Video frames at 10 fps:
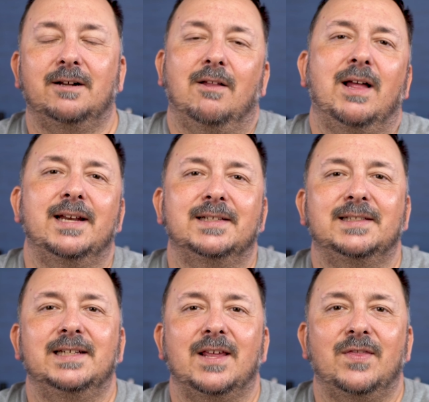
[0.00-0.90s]
in all
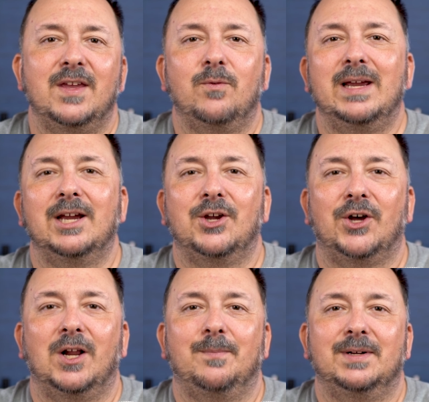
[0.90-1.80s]
honesty, I think we get
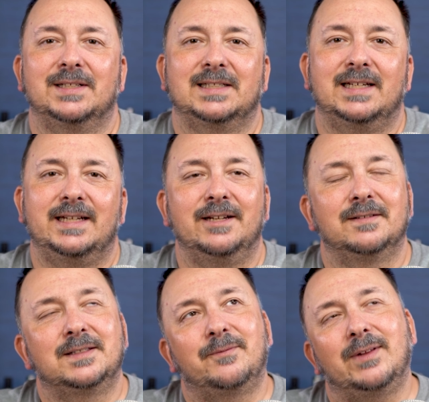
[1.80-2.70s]
caught up on saying,
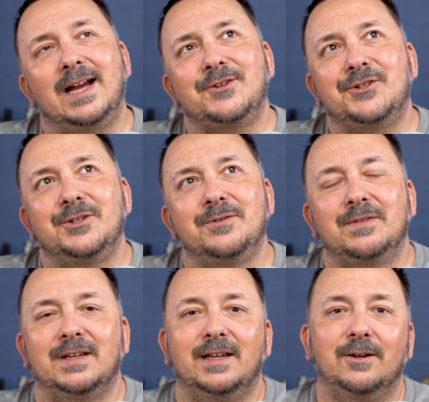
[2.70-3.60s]
here's the flashy new
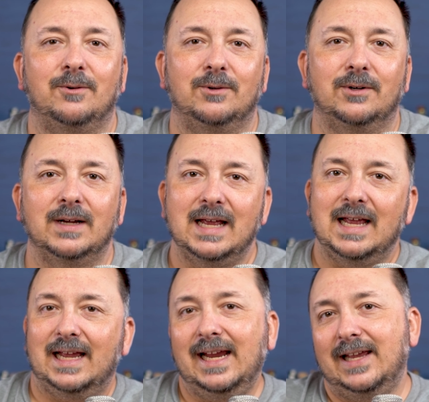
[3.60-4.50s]
thing, or
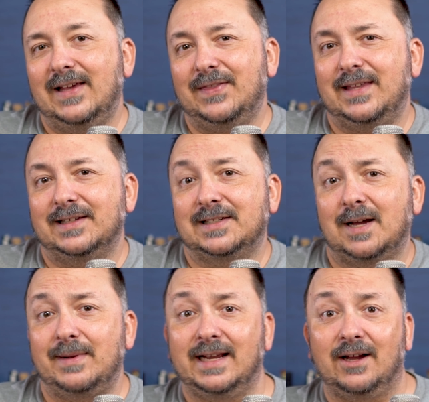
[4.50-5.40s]
hey, that thing's
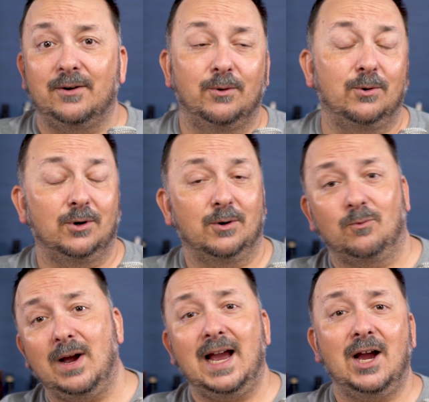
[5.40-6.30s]
coming out, or
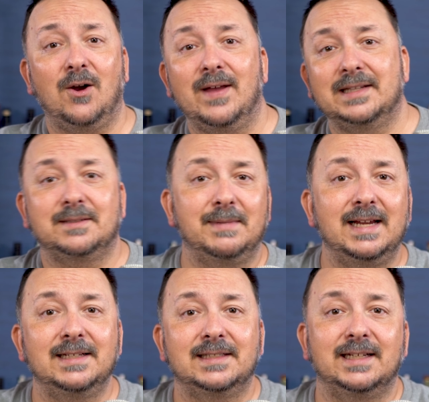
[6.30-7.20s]
wow, that's
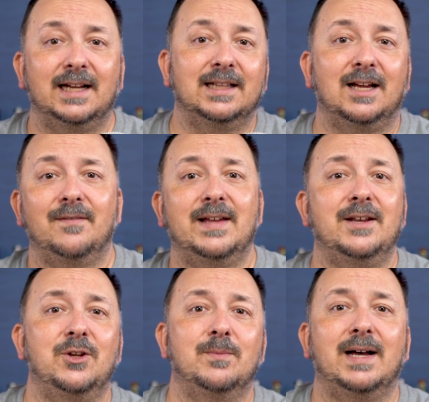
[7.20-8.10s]
amazing, I love that
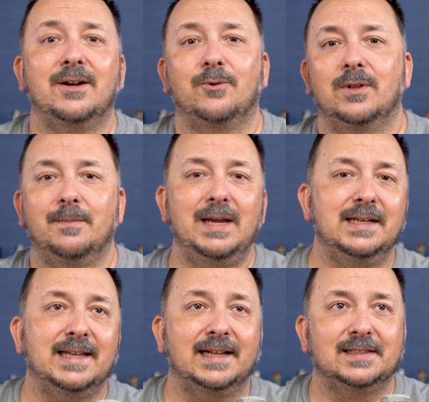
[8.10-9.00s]
new bottle, or the
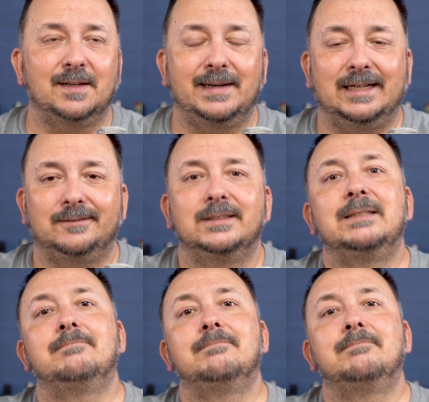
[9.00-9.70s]
BTAC's coming out.